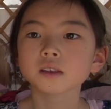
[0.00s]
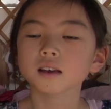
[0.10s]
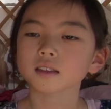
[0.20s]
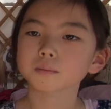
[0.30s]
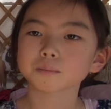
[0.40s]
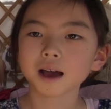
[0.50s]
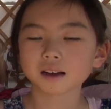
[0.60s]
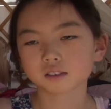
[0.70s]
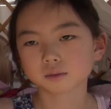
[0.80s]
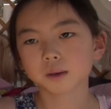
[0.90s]
The back
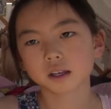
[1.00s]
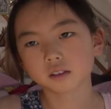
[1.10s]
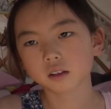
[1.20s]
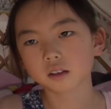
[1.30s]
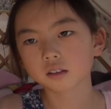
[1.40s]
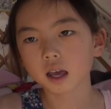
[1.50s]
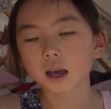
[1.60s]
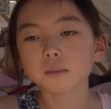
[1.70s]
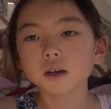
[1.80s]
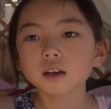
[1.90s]
is basically the
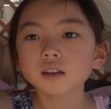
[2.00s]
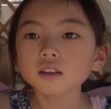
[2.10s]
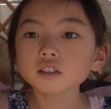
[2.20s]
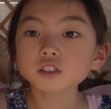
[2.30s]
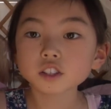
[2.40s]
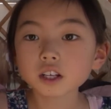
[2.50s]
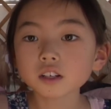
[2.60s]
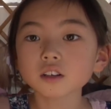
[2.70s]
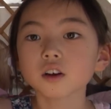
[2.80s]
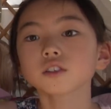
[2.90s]
same. The
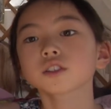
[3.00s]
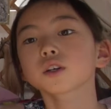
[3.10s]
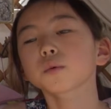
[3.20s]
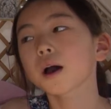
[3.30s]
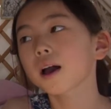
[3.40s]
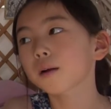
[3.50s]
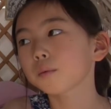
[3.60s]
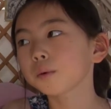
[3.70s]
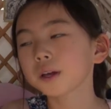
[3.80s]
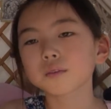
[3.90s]
shin goes to where
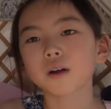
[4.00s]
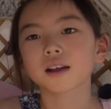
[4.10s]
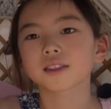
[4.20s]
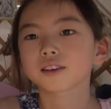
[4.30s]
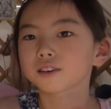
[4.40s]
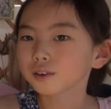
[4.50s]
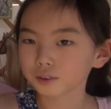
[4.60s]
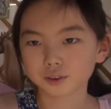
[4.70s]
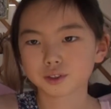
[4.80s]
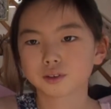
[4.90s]
we write the
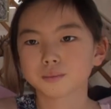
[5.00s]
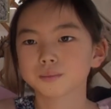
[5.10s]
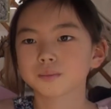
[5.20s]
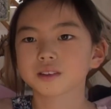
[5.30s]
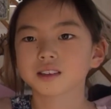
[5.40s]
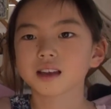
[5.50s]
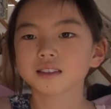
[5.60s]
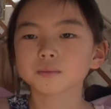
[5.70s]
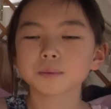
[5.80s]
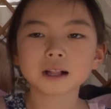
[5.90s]
tooth, and
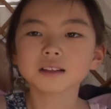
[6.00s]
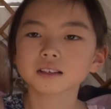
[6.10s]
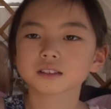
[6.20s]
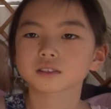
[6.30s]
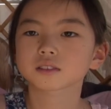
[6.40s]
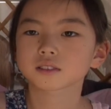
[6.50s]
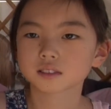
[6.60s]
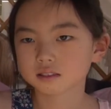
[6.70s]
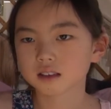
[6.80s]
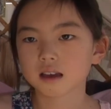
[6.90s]
the belly is the
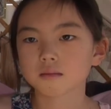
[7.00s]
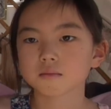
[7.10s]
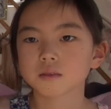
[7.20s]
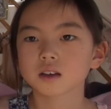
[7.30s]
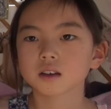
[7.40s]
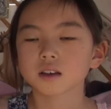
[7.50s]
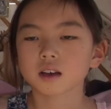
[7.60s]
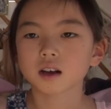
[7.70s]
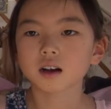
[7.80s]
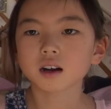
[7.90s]
same.
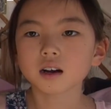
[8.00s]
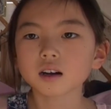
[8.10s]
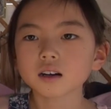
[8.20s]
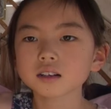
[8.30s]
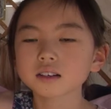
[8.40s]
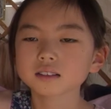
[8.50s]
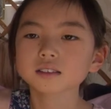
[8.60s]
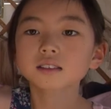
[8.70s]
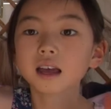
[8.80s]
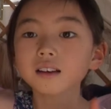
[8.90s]

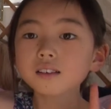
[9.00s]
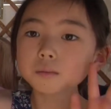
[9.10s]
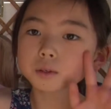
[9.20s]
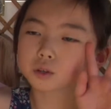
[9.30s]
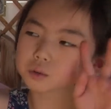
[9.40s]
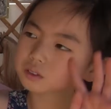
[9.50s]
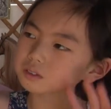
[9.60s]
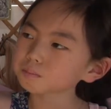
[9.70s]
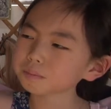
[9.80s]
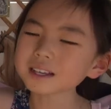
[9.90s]
Tail number 2 is
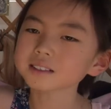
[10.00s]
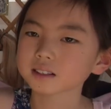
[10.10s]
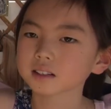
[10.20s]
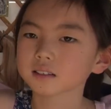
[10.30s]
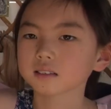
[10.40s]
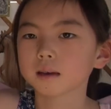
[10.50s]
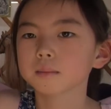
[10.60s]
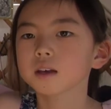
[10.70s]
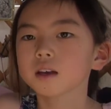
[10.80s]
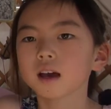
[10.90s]
basically the same,
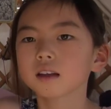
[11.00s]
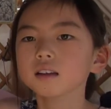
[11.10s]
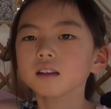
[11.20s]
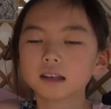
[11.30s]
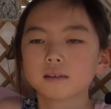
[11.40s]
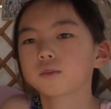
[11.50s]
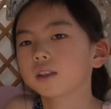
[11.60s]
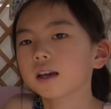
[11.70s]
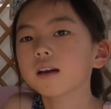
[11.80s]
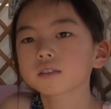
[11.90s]
and nearly
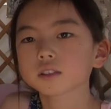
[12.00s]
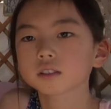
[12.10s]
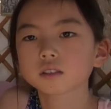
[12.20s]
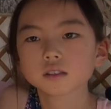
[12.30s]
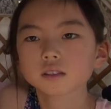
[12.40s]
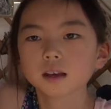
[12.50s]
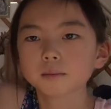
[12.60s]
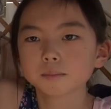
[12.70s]
everything else is the same.